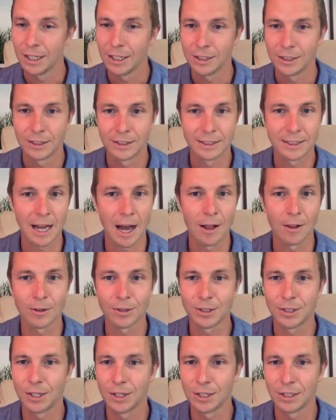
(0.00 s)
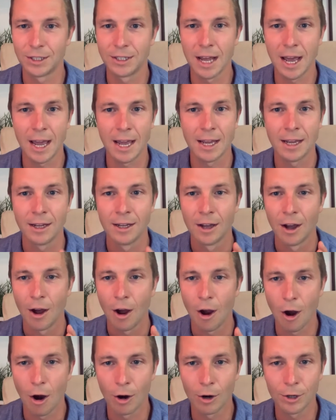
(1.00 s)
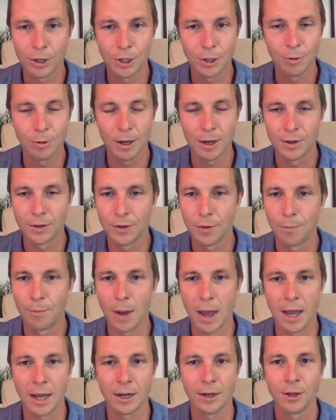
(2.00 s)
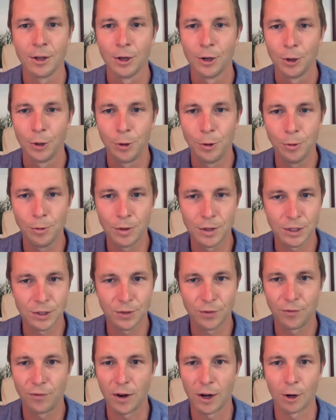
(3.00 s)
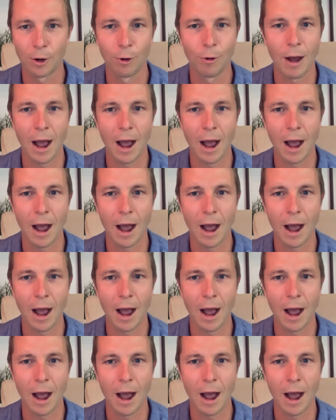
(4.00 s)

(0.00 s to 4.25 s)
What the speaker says: scholars to this day argue and debate who this Pharaoh